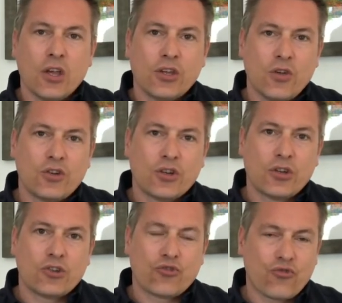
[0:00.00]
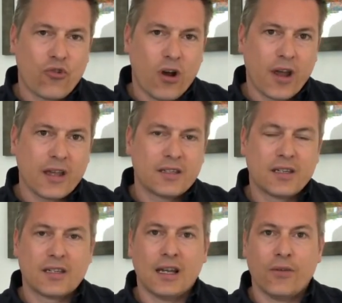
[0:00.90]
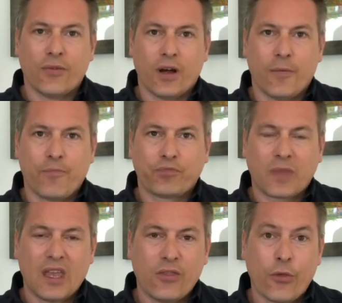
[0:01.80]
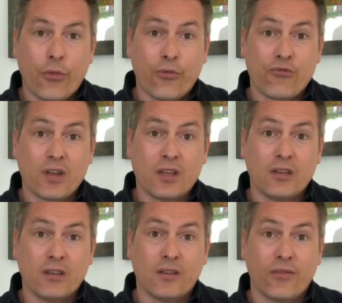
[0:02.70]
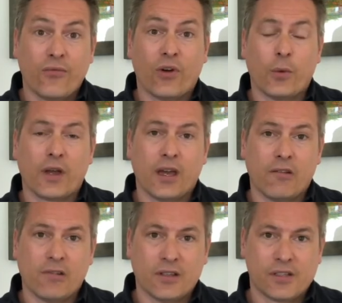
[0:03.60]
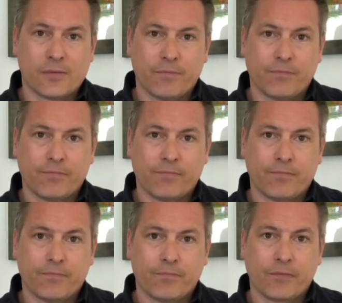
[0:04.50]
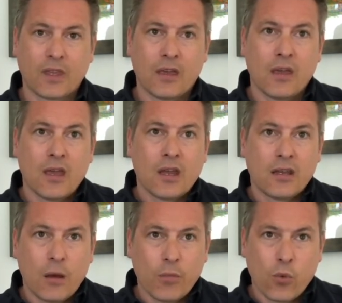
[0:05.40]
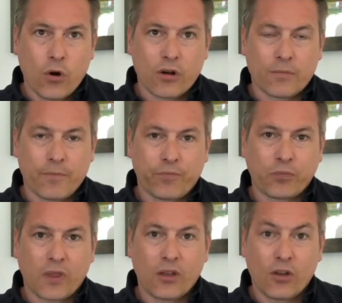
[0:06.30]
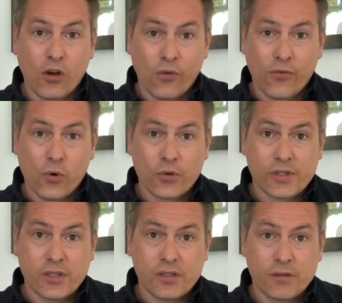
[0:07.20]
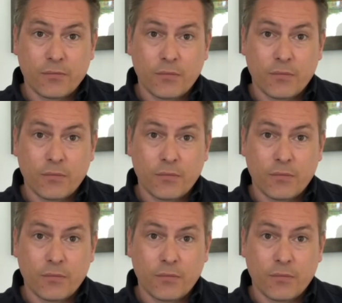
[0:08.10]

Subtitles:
you should try to deliver in the three following areas. Number one, golf courses,